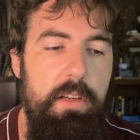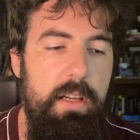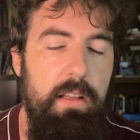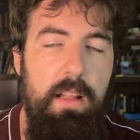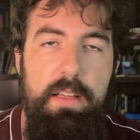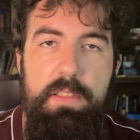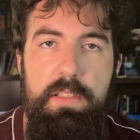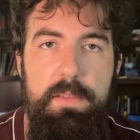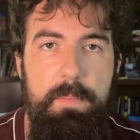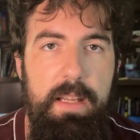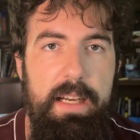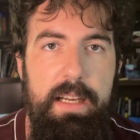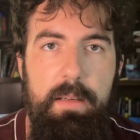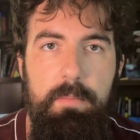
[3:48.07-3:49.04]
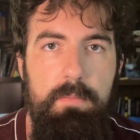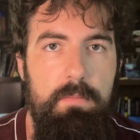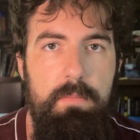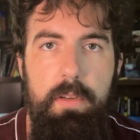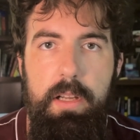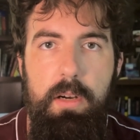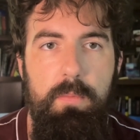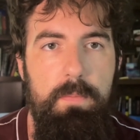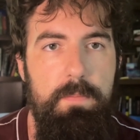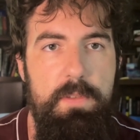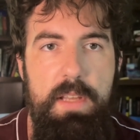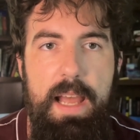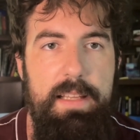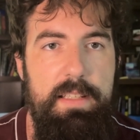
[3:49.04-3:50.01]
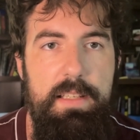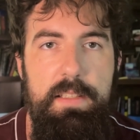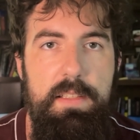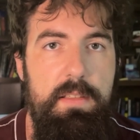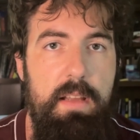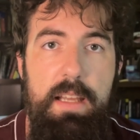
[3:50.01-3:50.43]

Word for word: You can launch as many, SaaSes